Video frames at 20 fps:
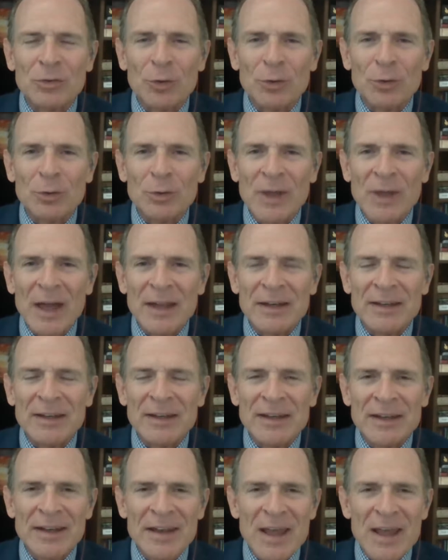so you got
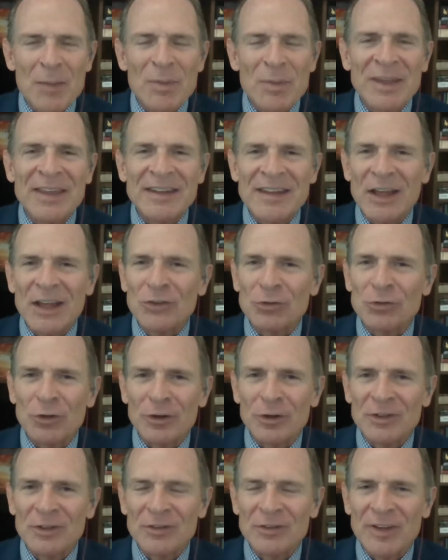
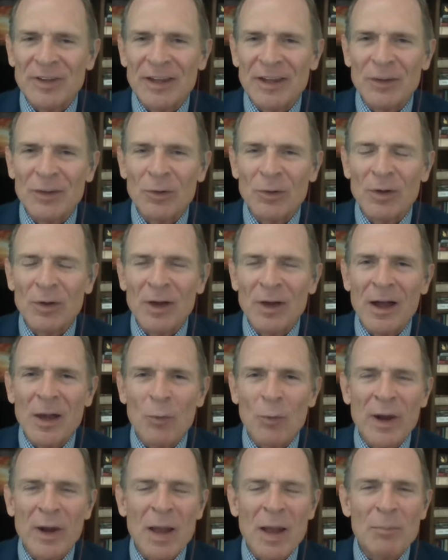Nebuchadnezzar saying,
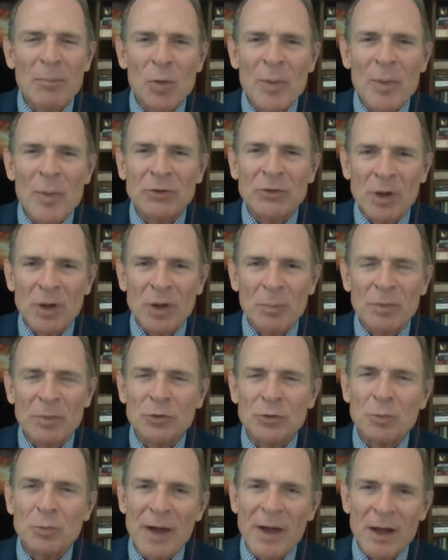when I blow my
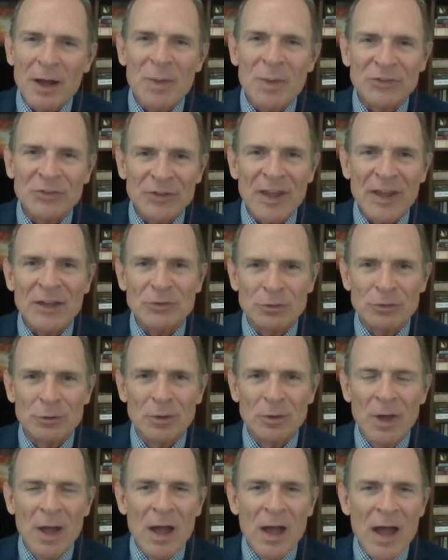trumpet, you bow to my
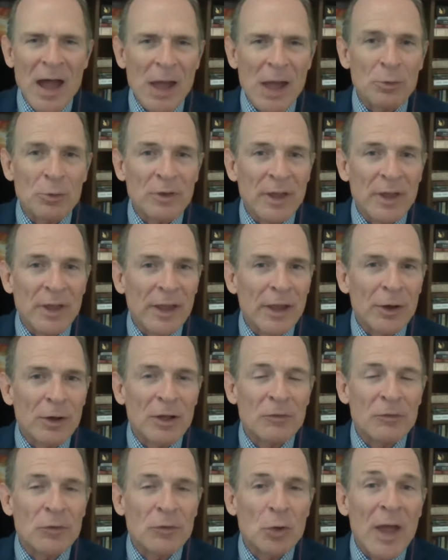statue. I don't
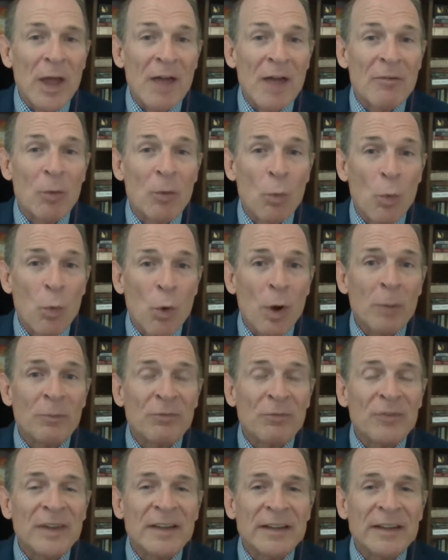care if you have a
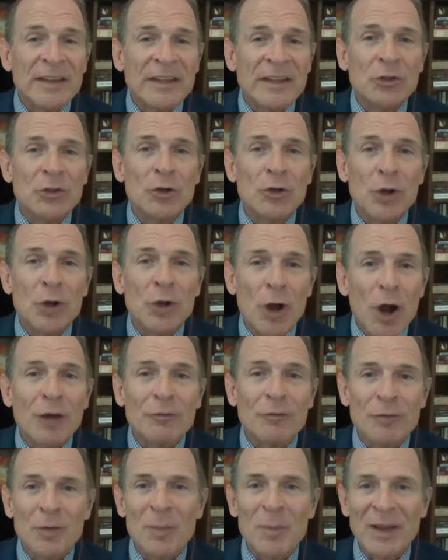warm feeling in your
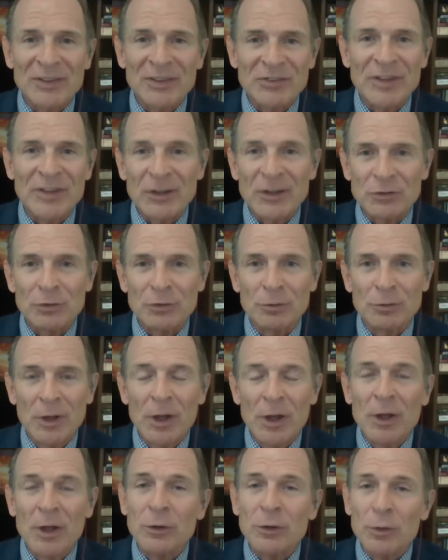heart for my statue.
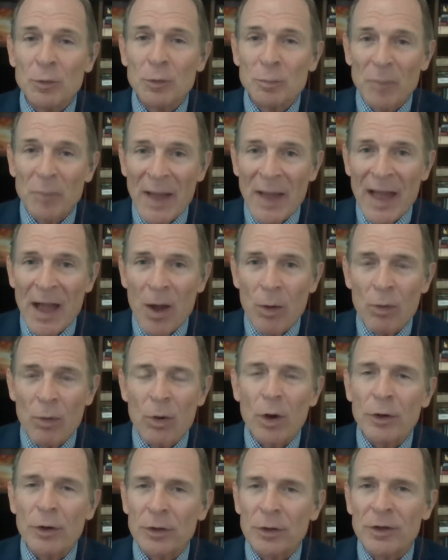You
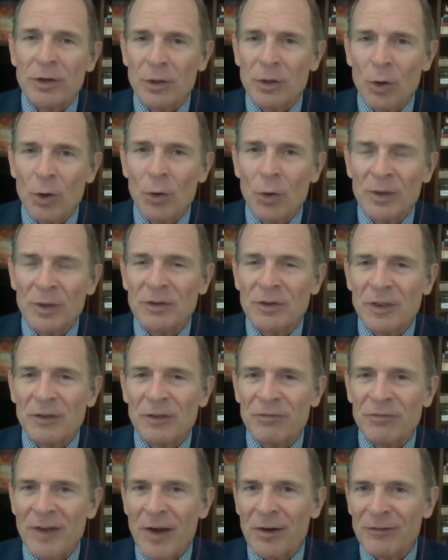bow or you're going to go into
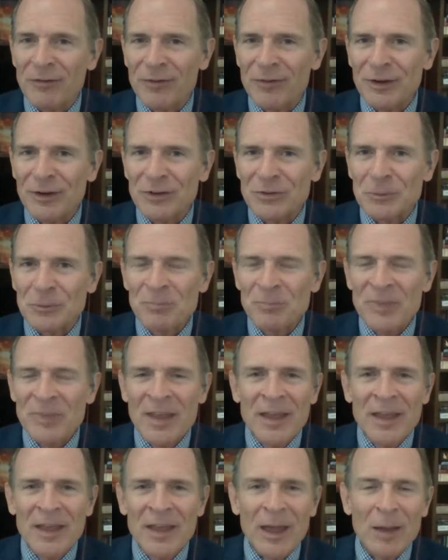the fiery furnace.
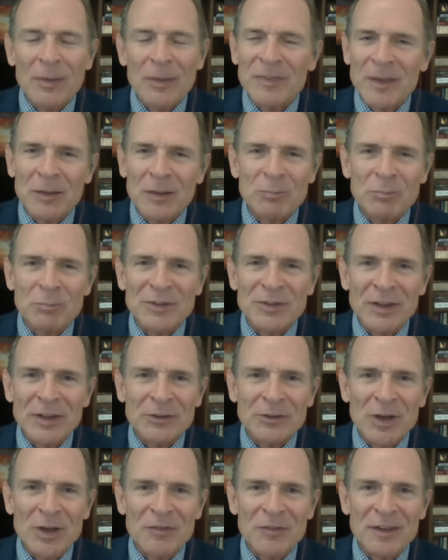But
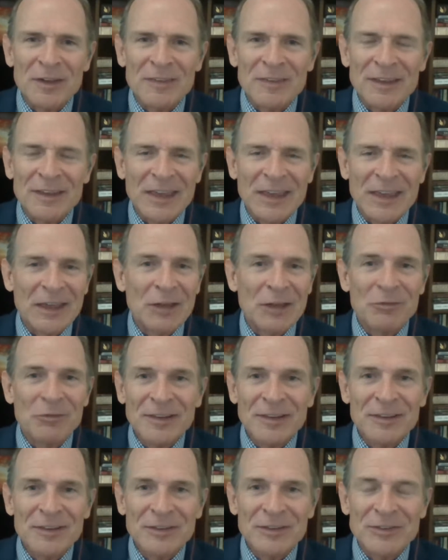then you have the King of
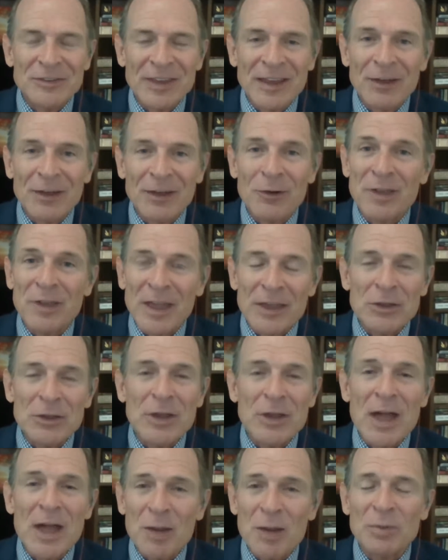England saying, okay,
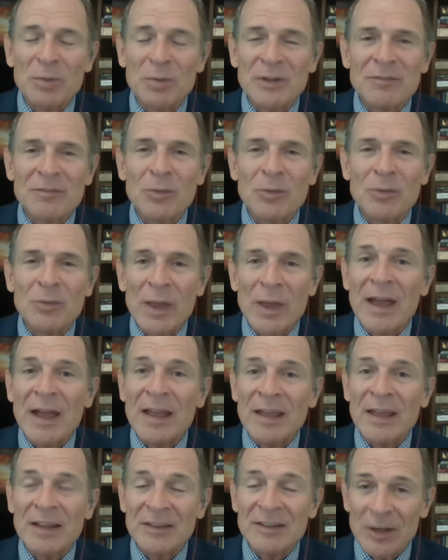you got to believe the way
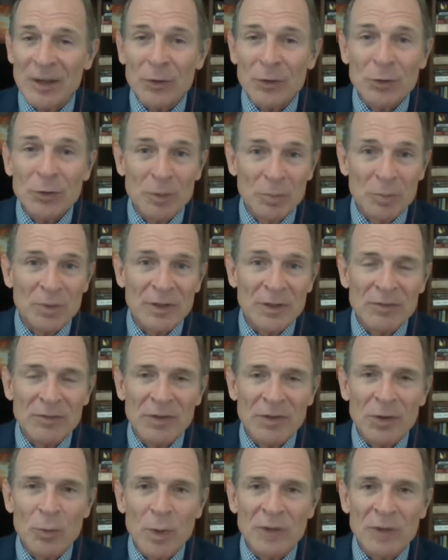I tell you to
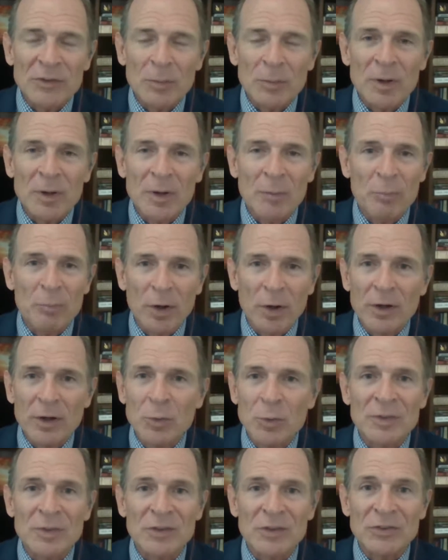believe. Otherwise, I'm going to
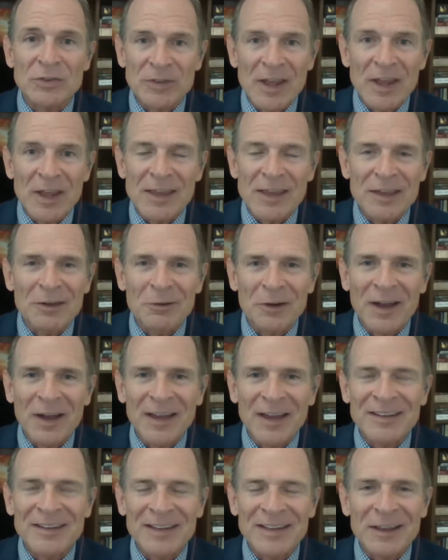burn you at the stake,
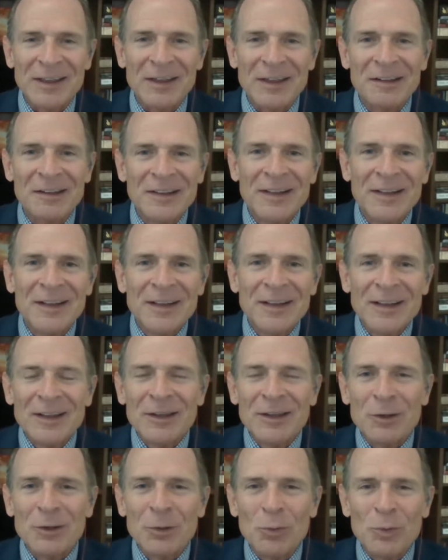right? Like,
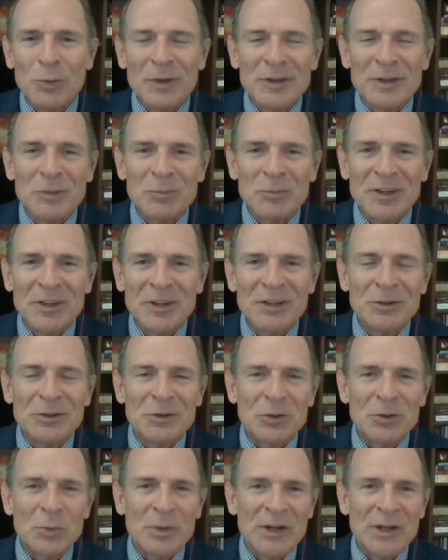William
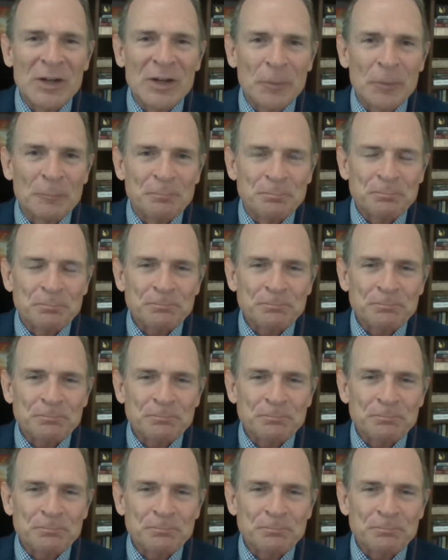Tyndall or whatever.